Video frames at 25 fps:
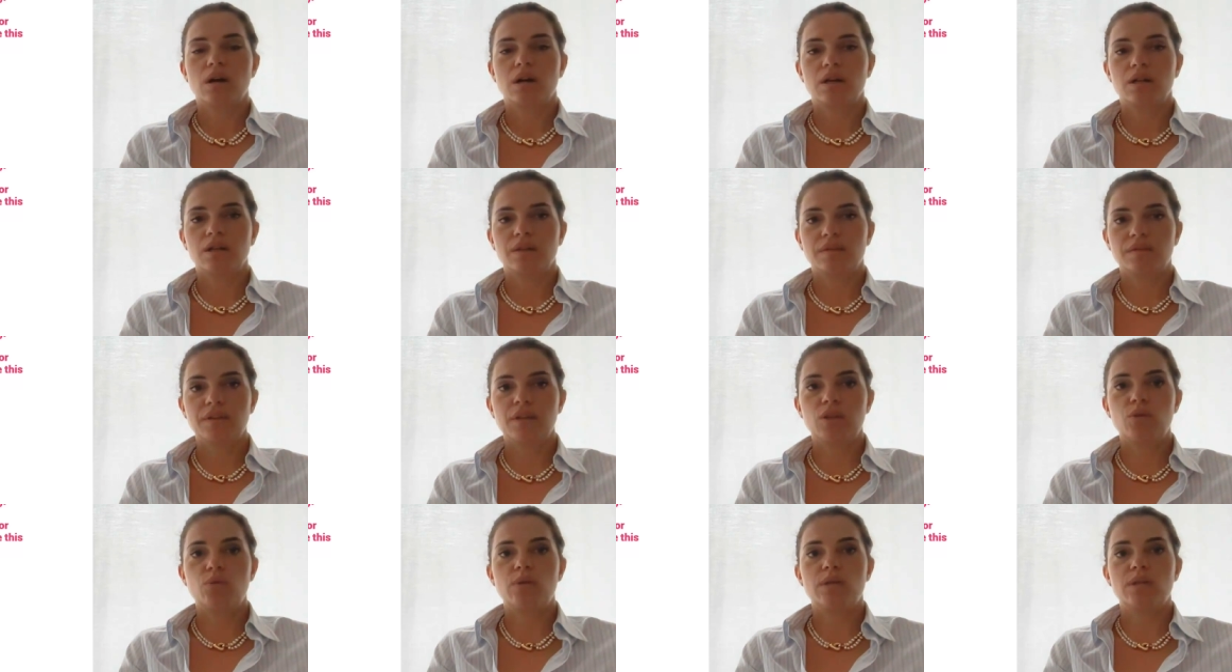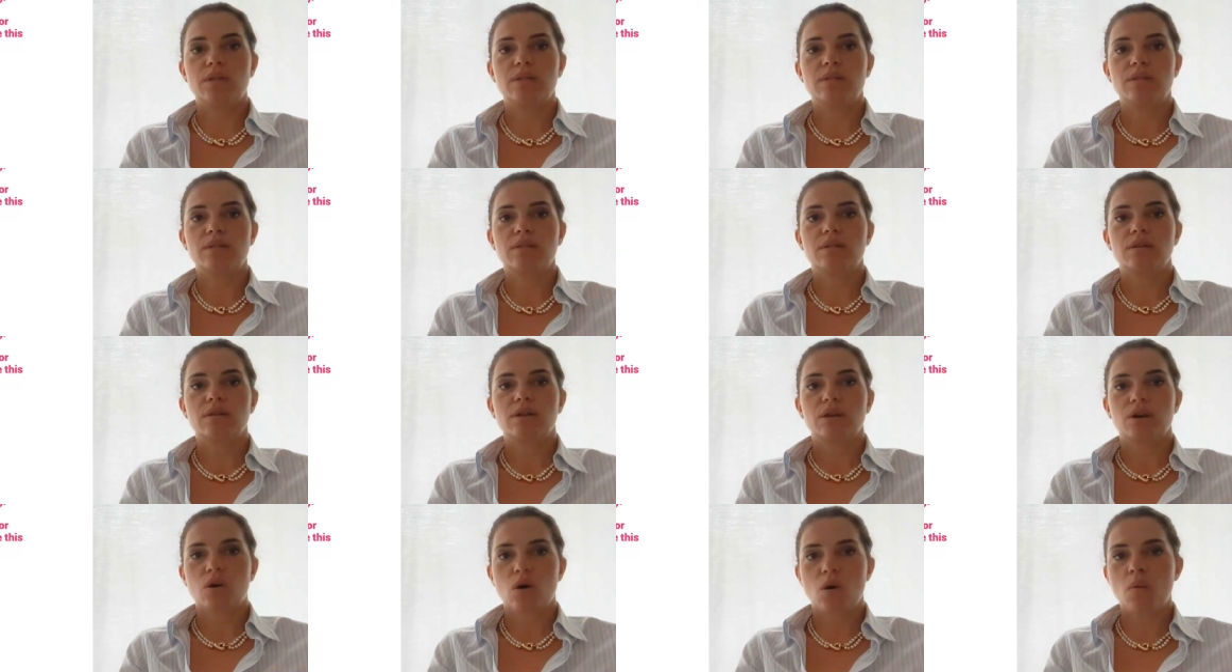individuals,
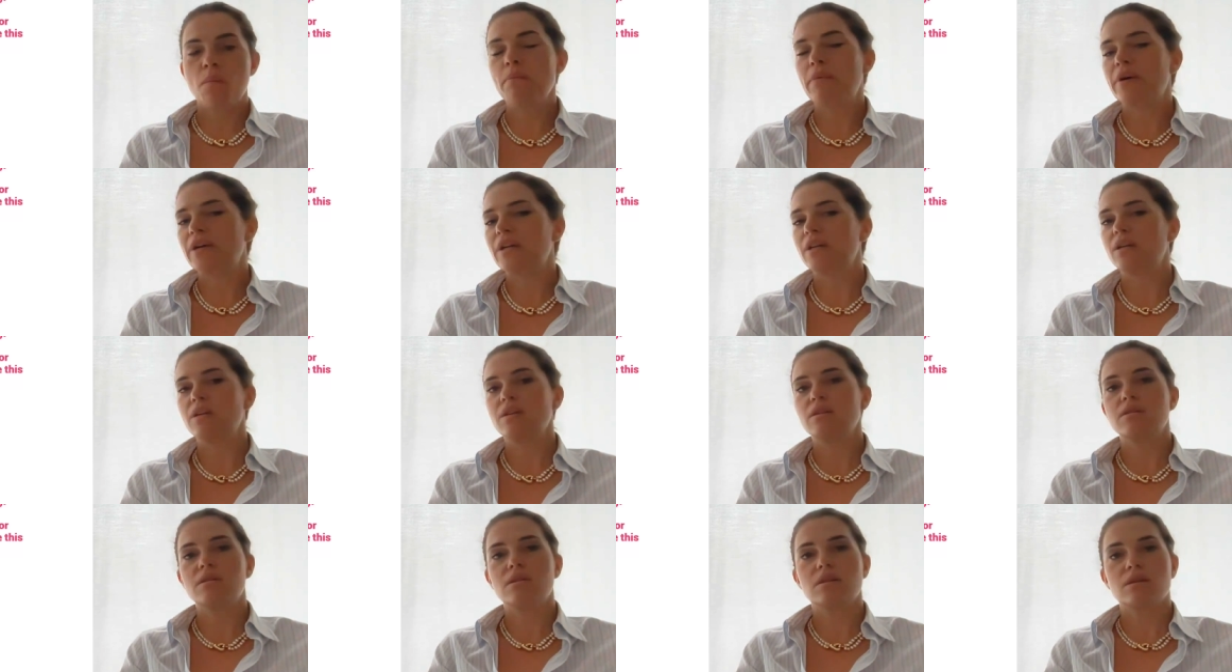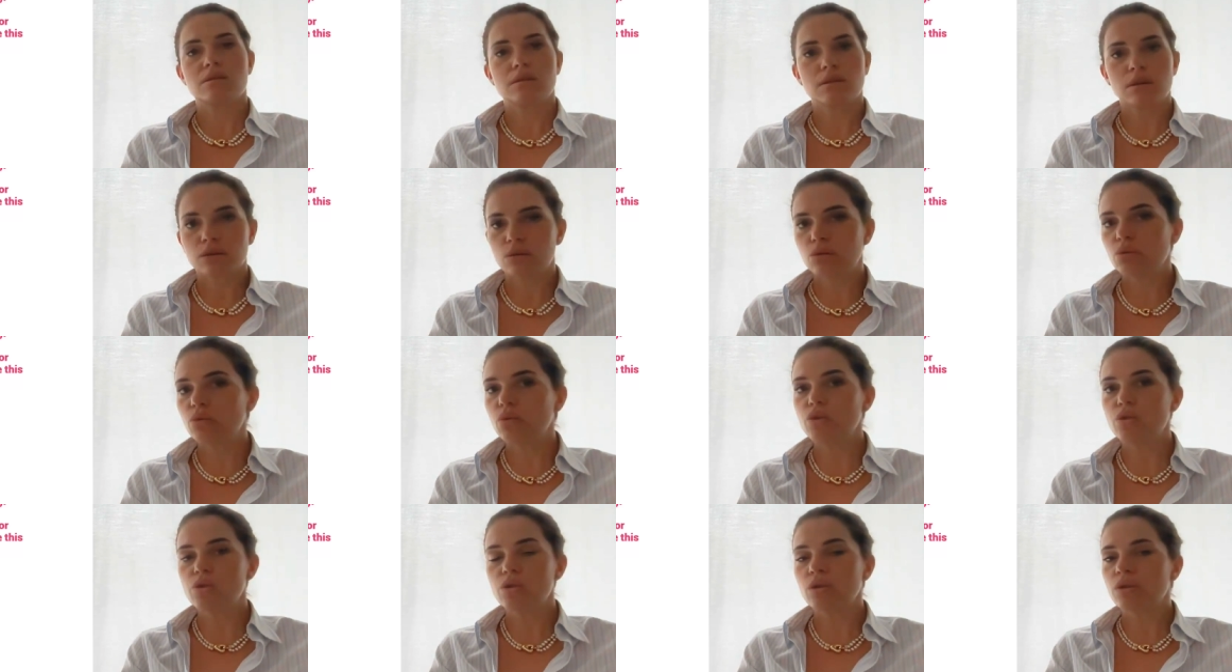companies,
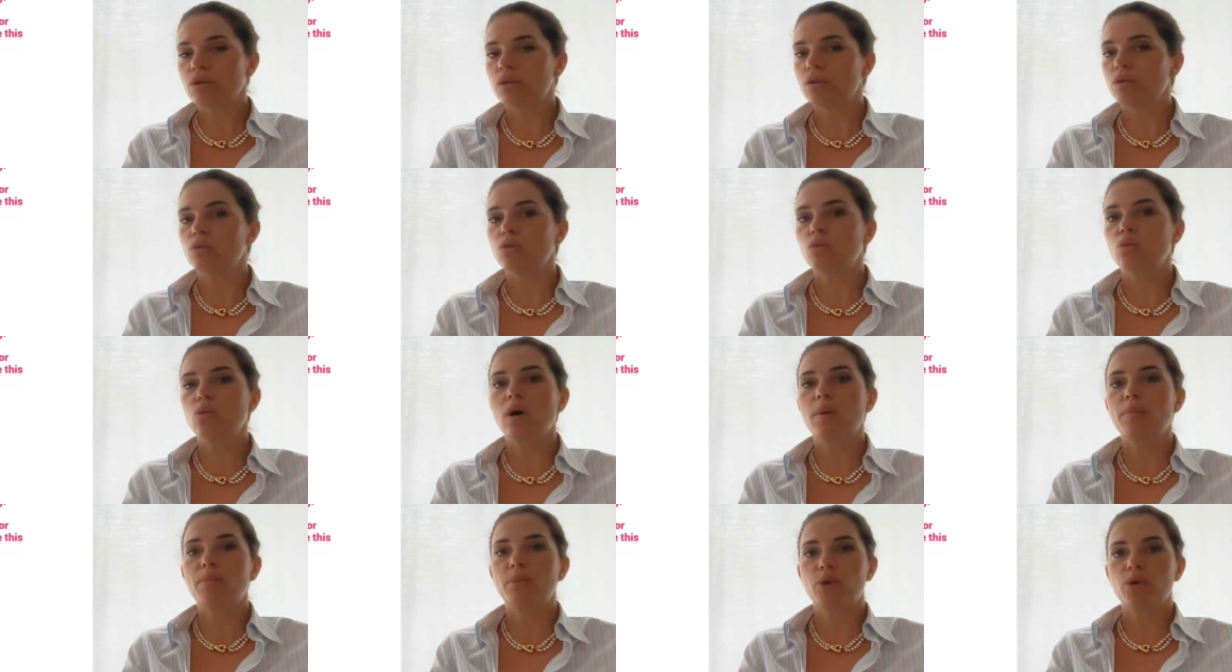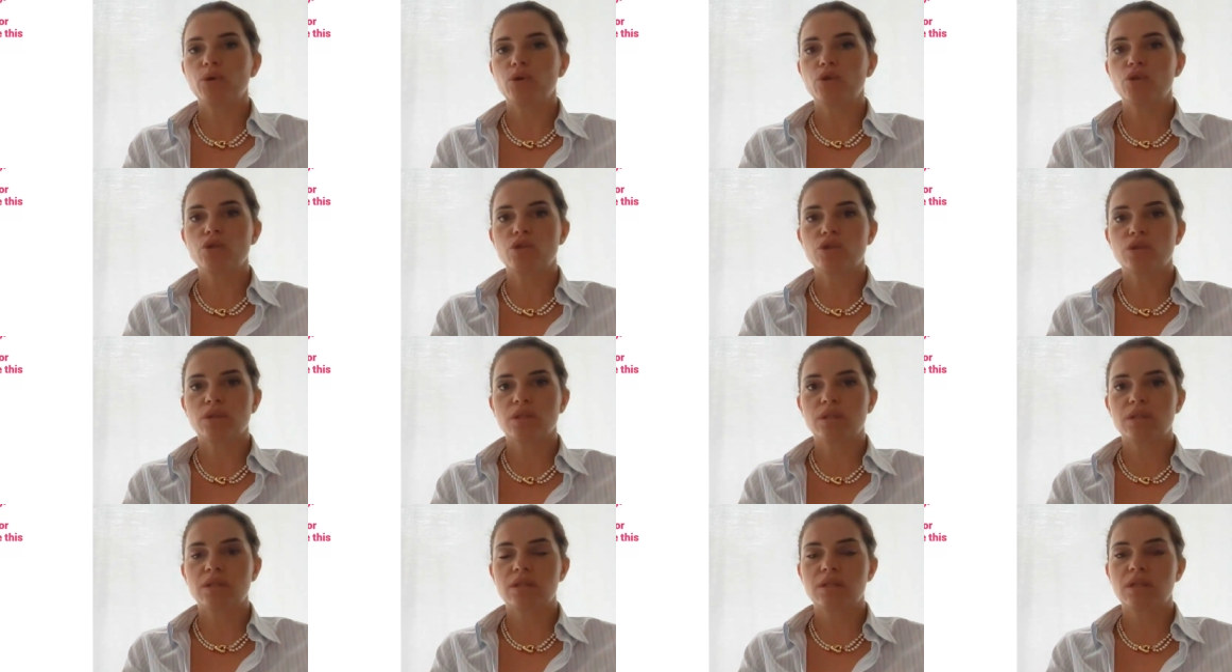institutions to
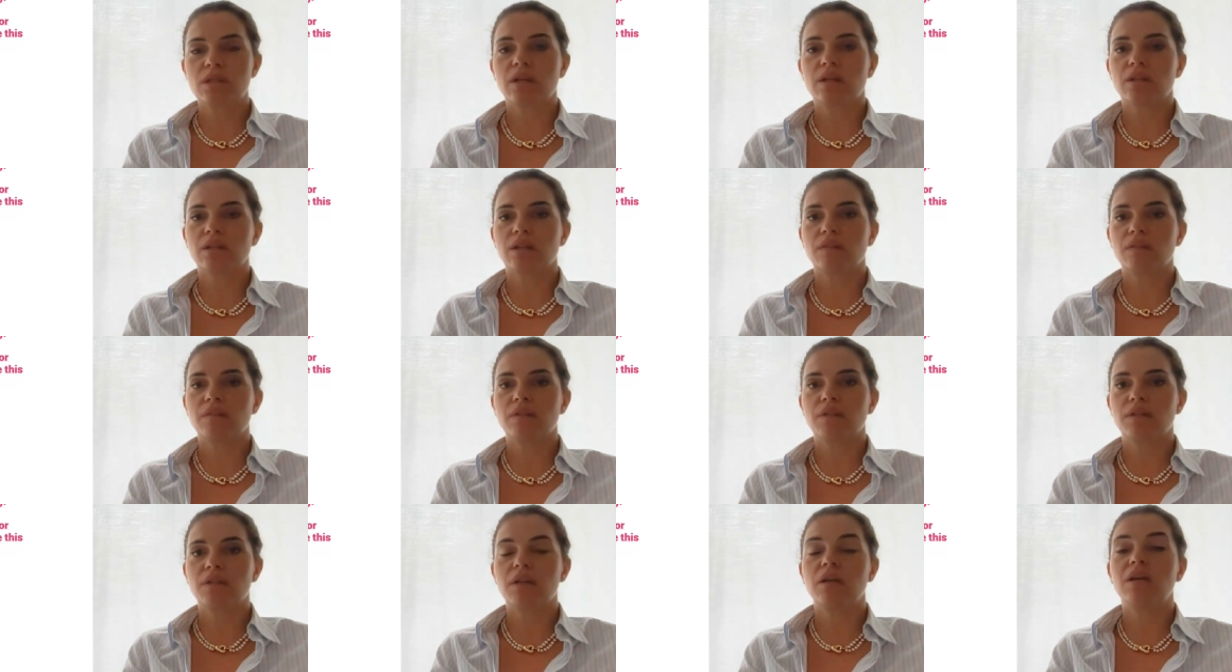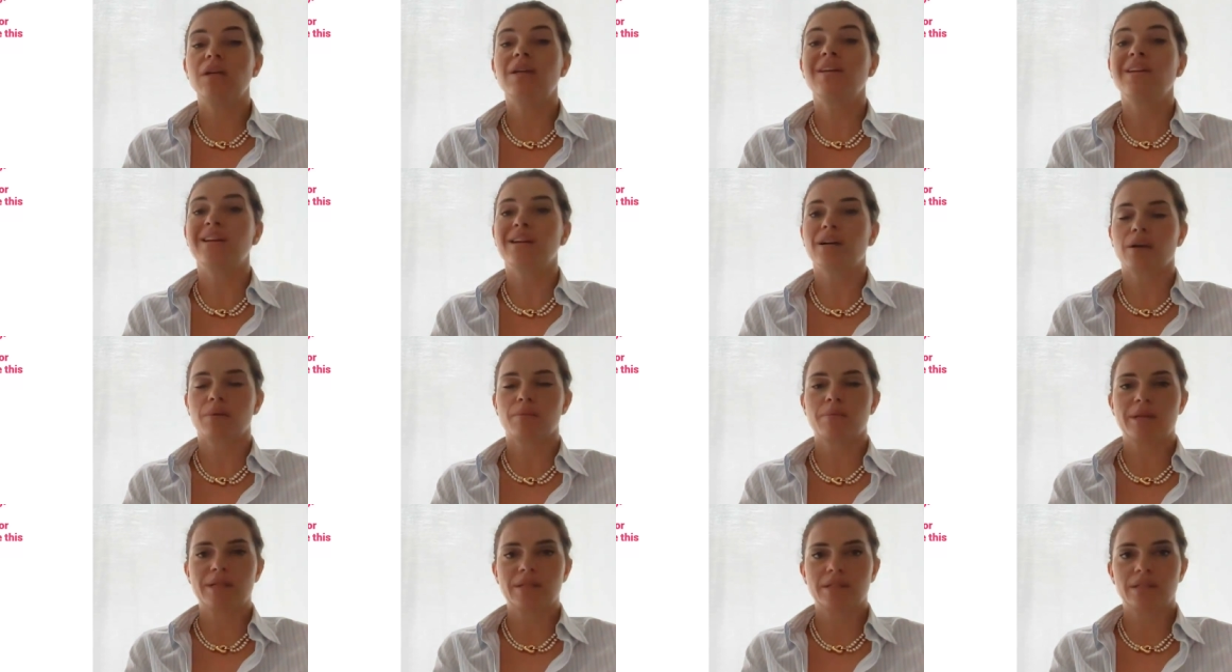approach this activity
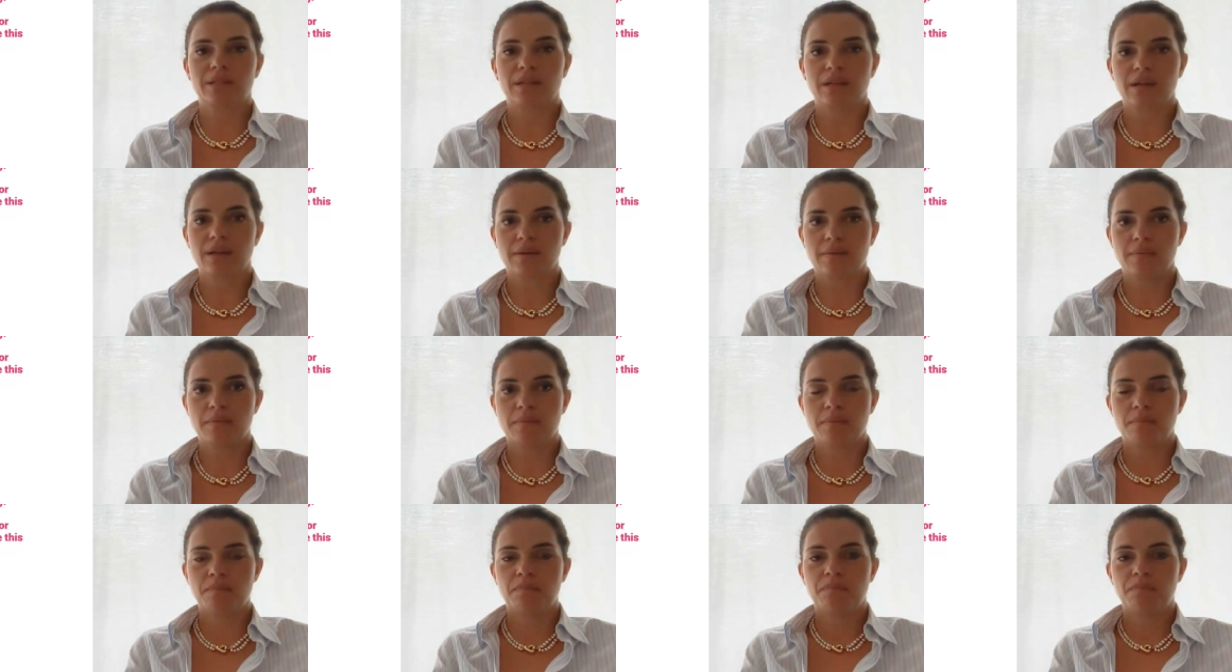incrementally.